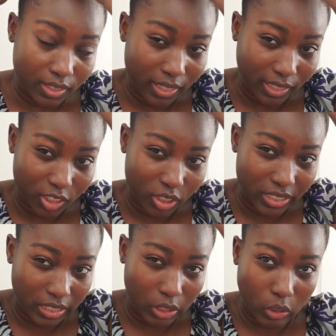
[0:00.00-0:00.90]
That's
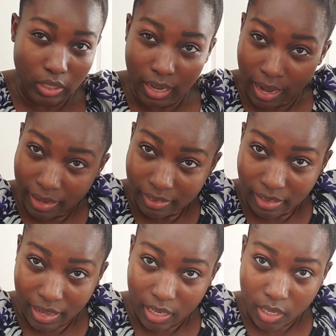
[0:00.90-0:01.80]
just the look I
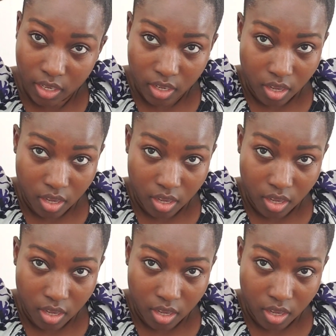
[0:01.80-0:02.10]
like,